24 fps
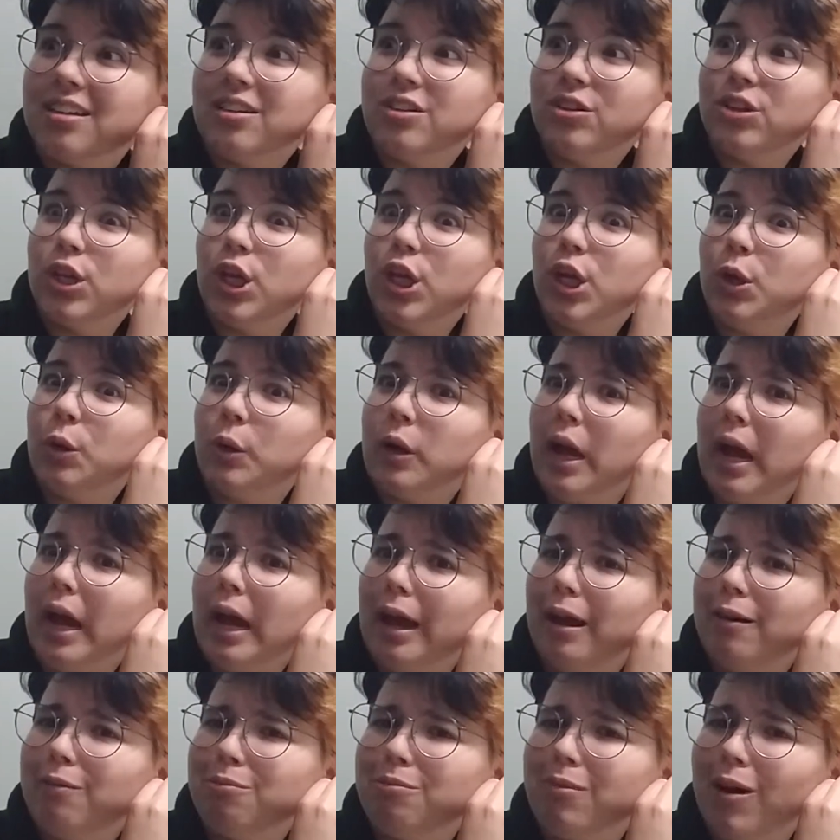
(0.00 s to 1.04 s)
a little
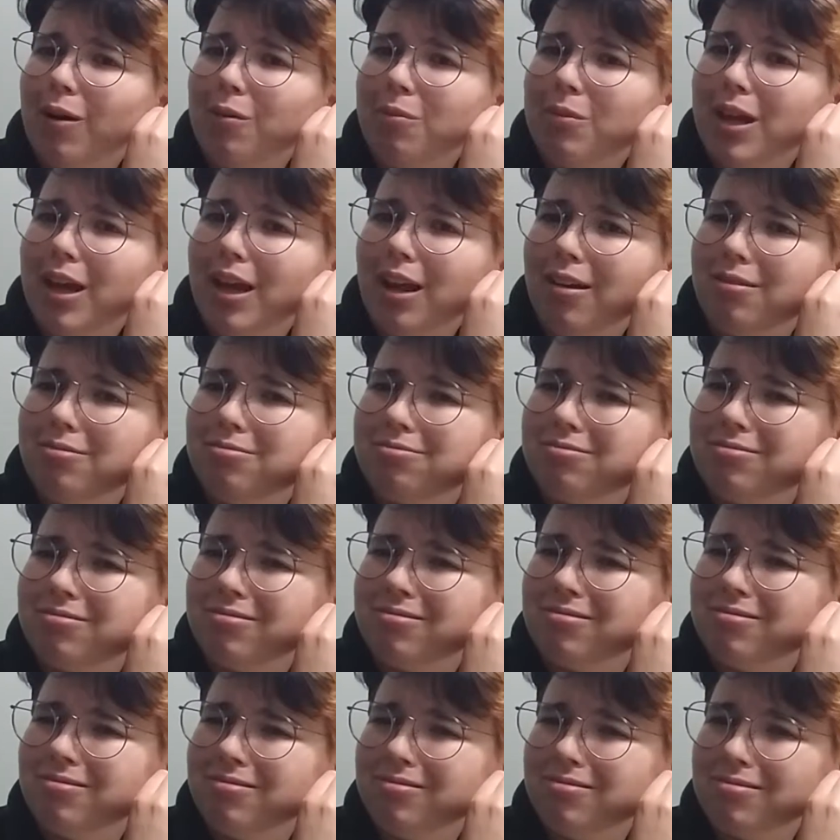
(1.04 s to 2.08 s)
Q&A about me,
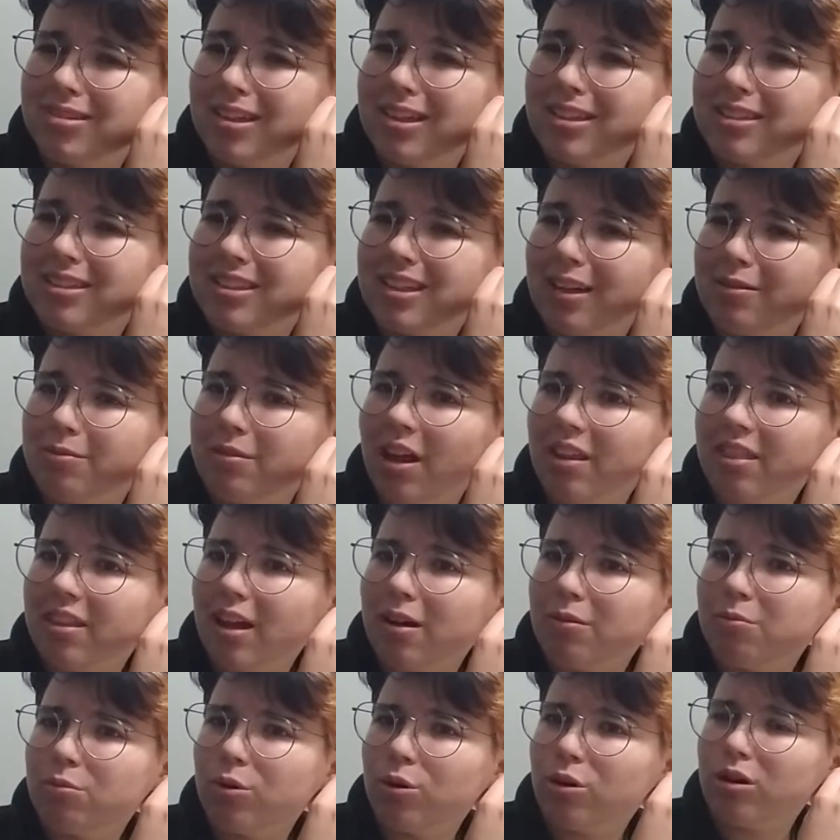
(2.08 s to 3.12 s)
because it's not that
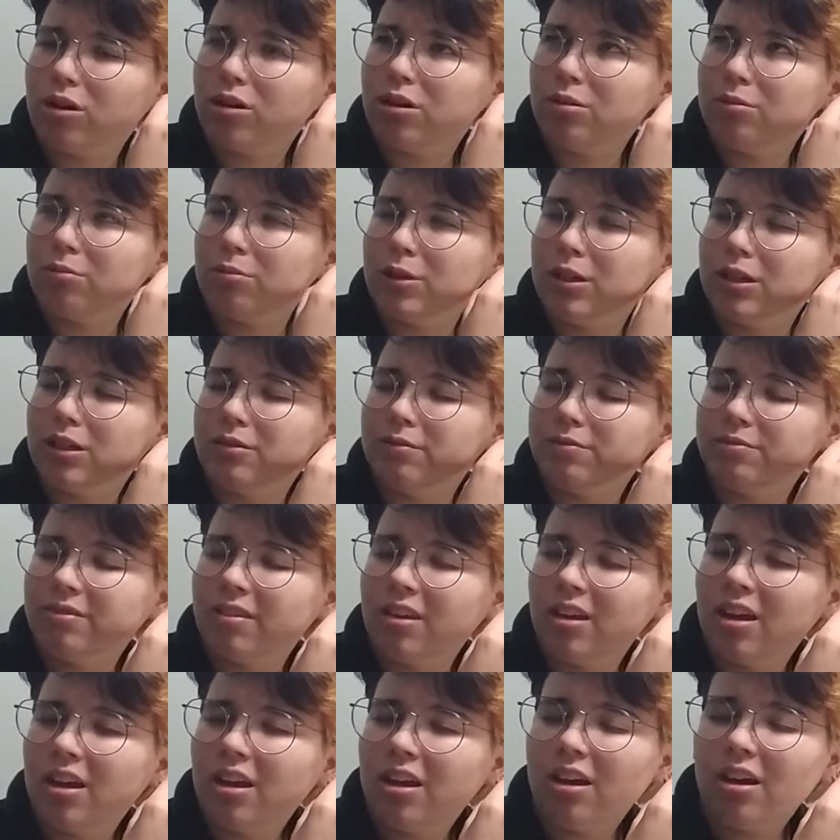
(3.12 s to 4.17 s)
important, but
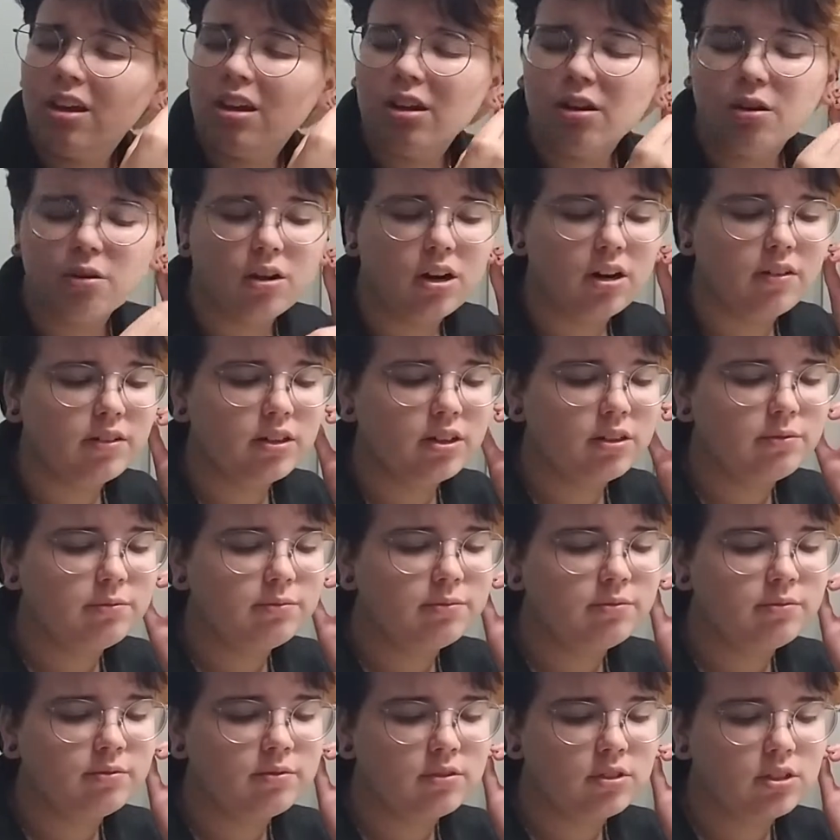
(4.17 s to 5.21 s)
whatever.
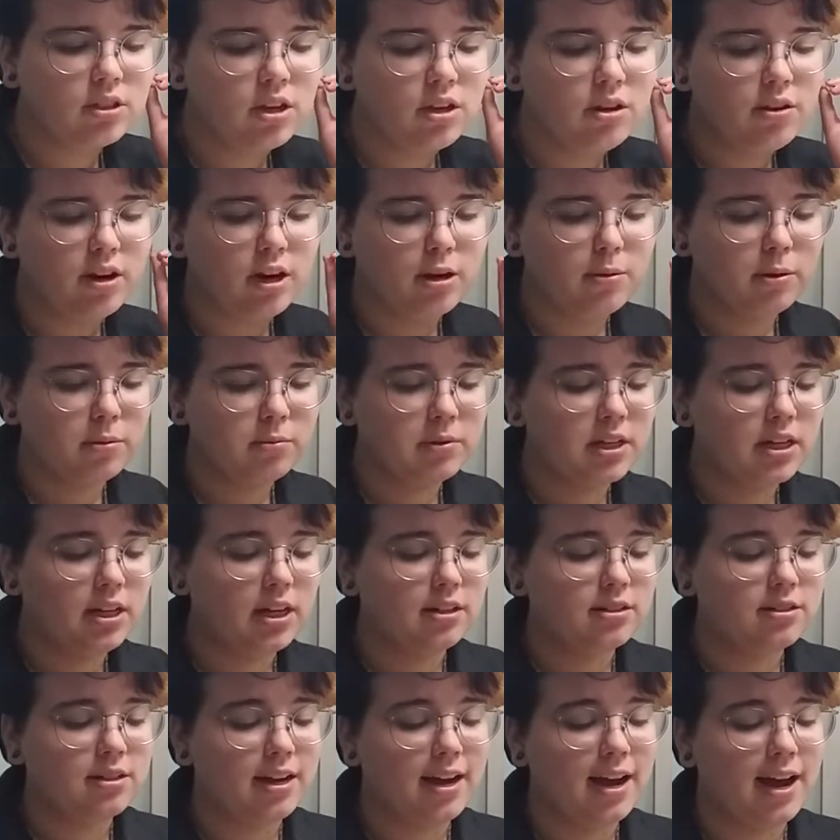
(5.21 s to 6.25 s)
Just Q&A about me.
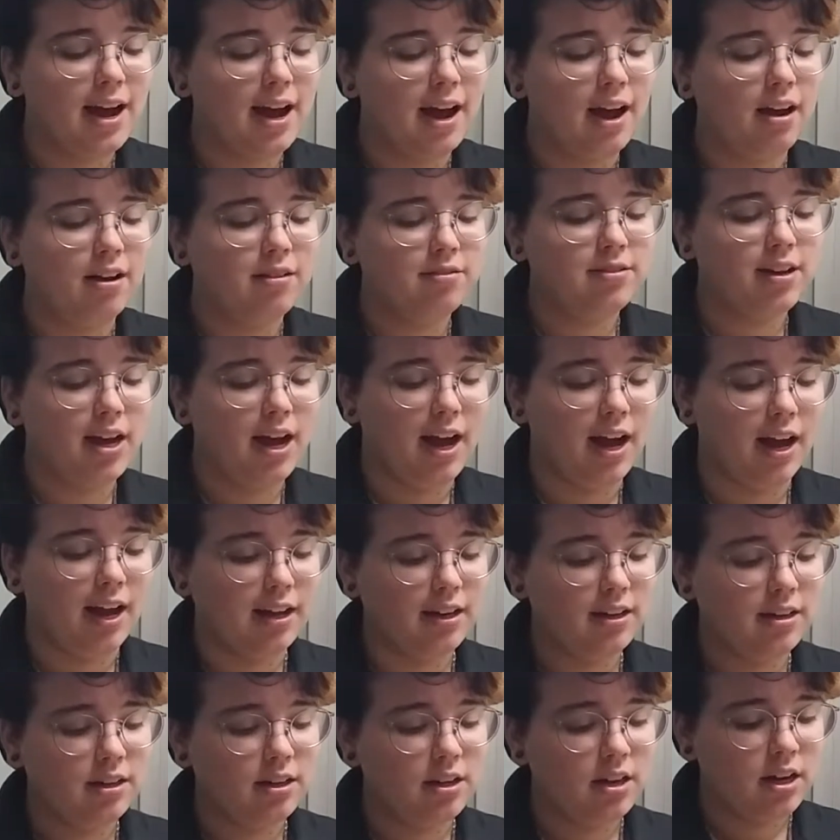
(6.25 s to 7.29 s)
Yes, I have
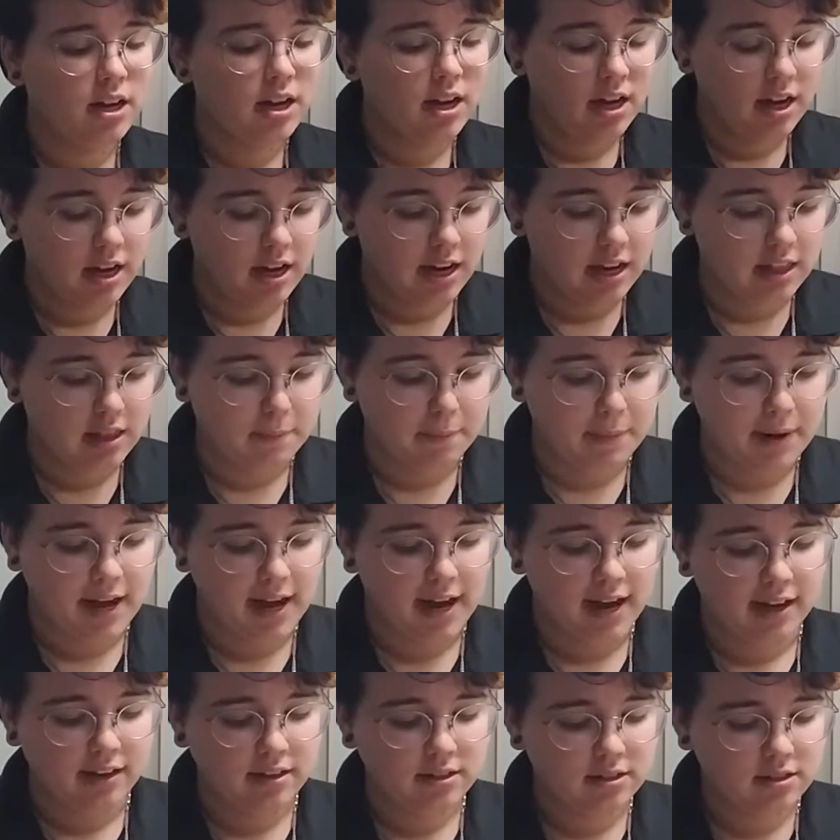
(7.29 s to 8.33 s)
had in the
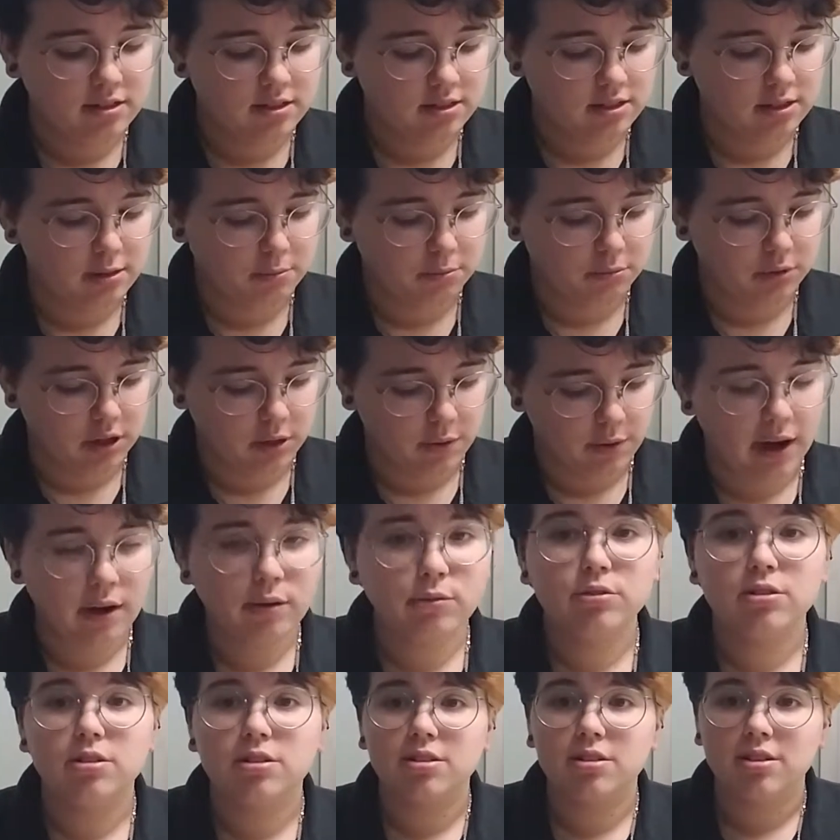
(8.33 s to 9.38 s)
past some
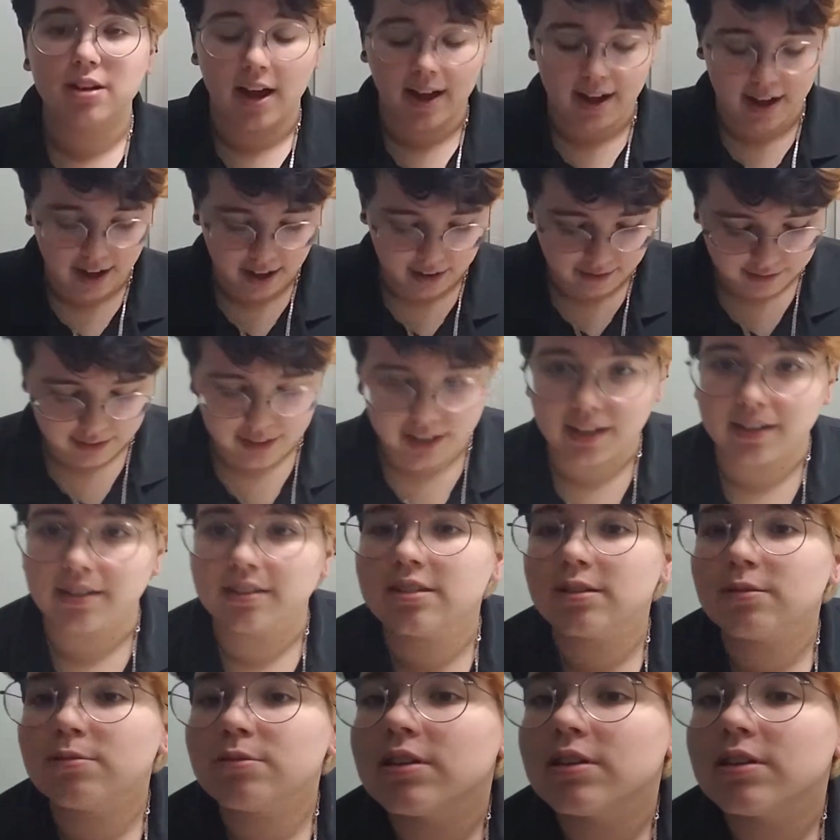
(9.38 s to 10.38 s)
blowouts. I have had some